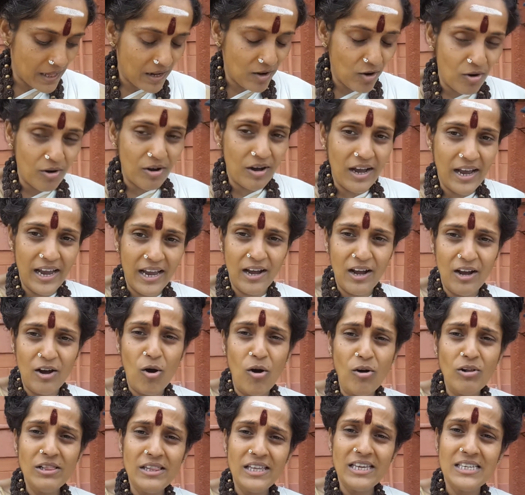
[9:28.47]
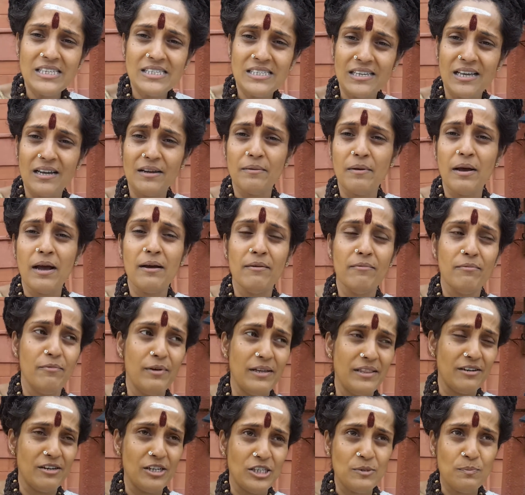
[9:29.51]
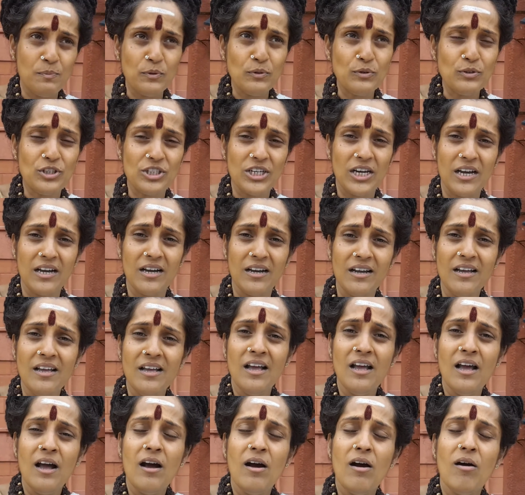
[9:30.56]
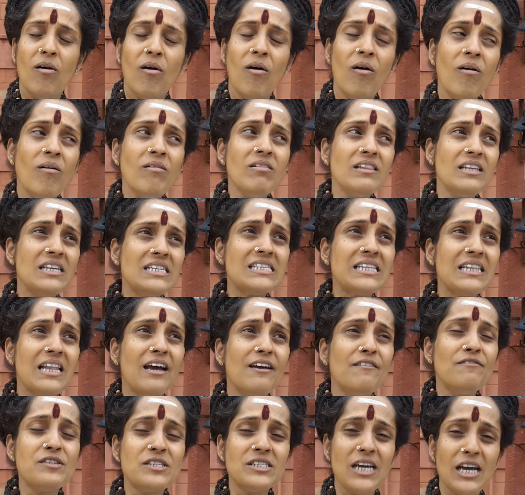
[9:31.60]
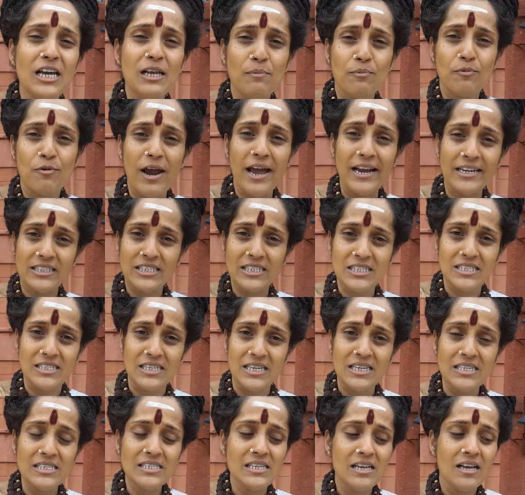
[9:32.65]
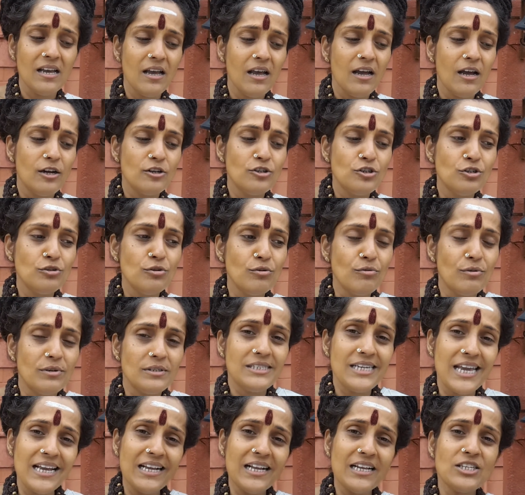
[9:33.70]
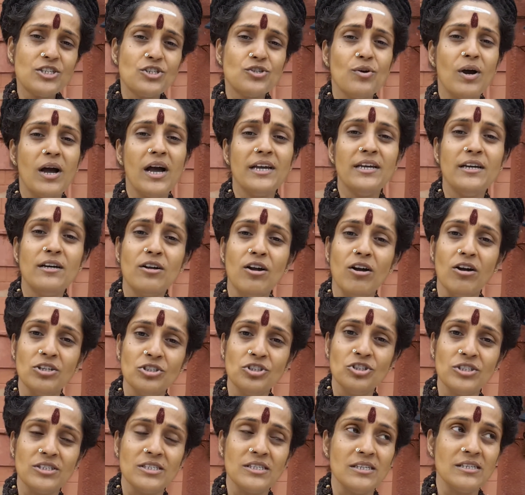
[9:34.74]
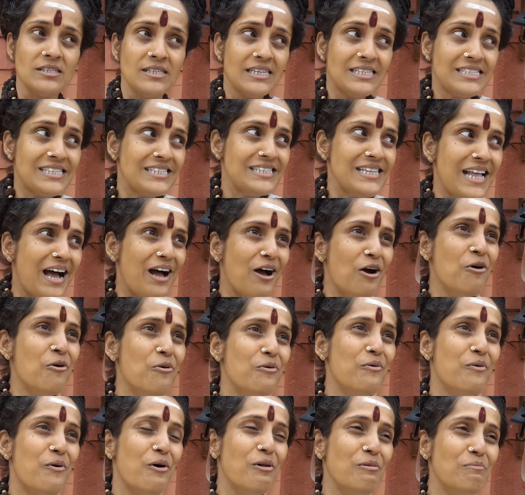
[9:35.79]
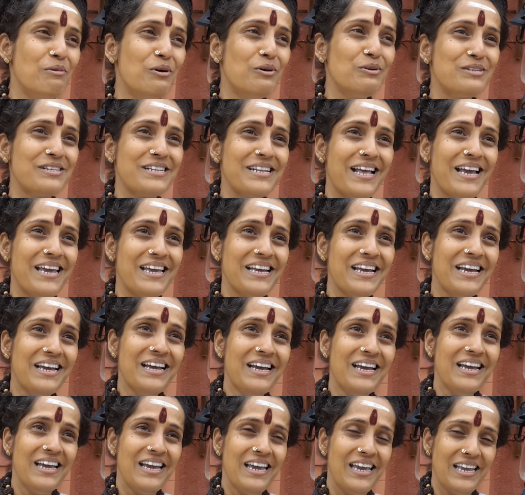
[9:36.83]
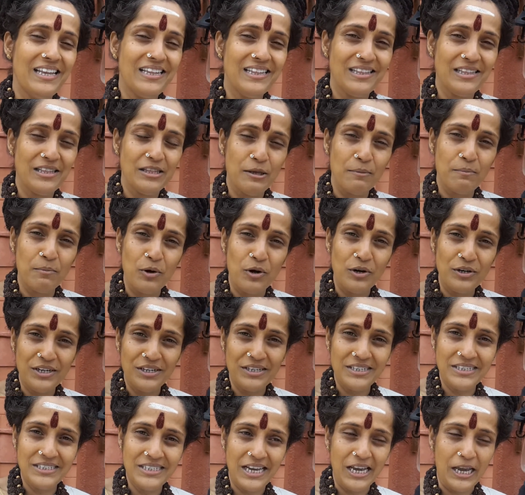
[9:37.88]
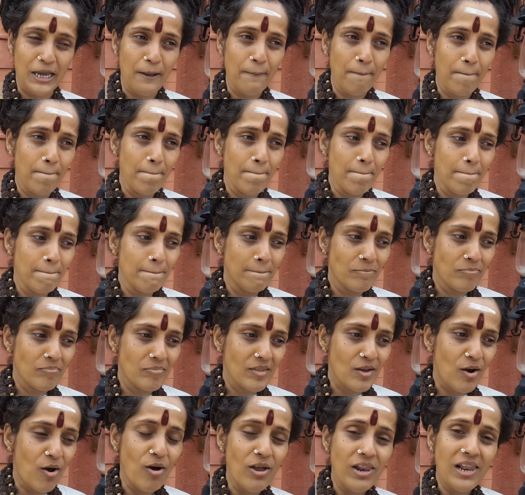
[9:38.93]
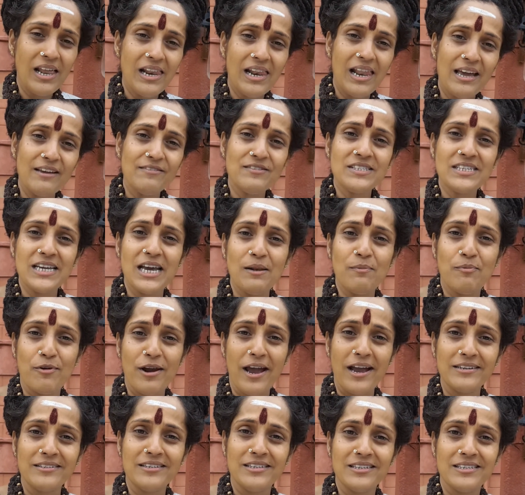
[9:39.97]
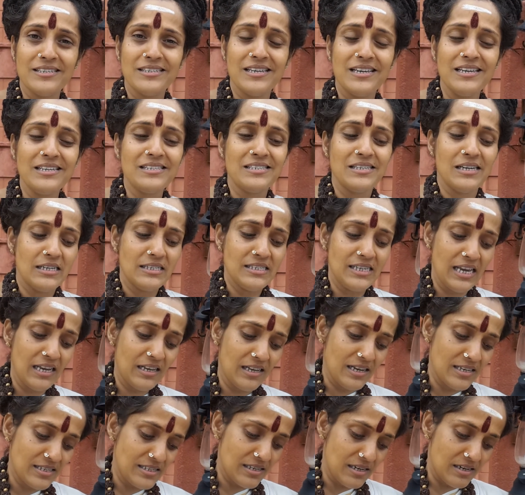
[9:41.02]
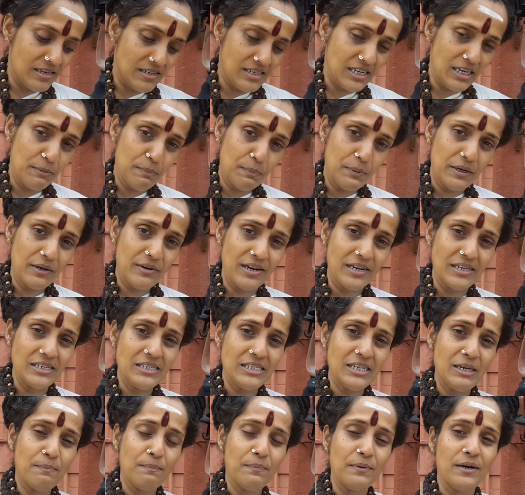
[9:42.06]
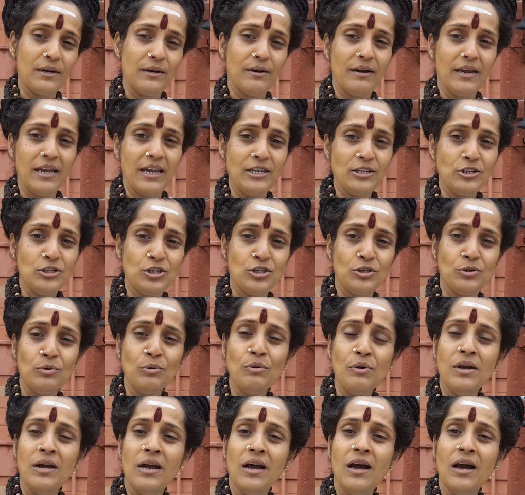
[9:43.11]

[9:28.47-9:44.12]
or all these, whether it's puja, all these lifestyle practices to take us to higher consciousness. It's now almost like in the modern day, all our lifestyle practices take us deeper and deeper into